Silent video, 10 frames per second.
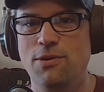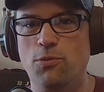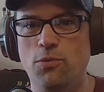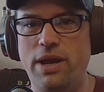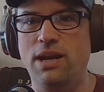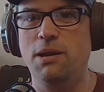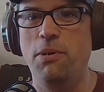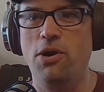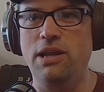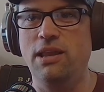right on a
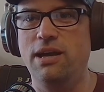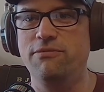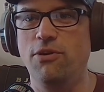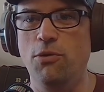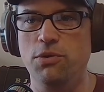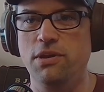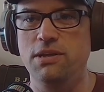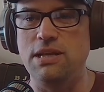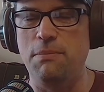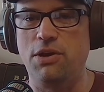party line vote where
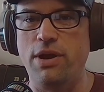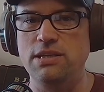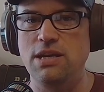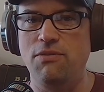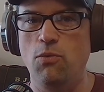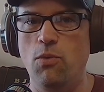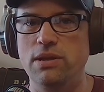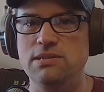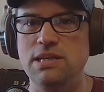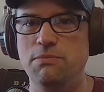the Democrats have a
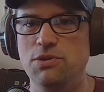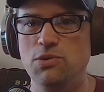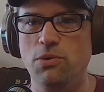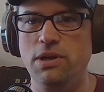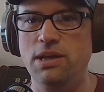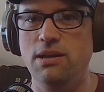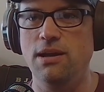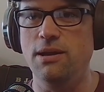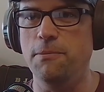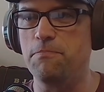1-seat majority.
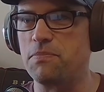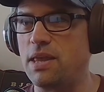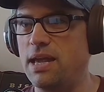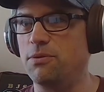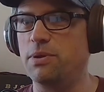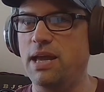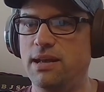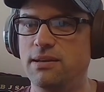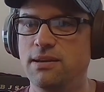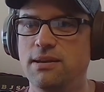And we had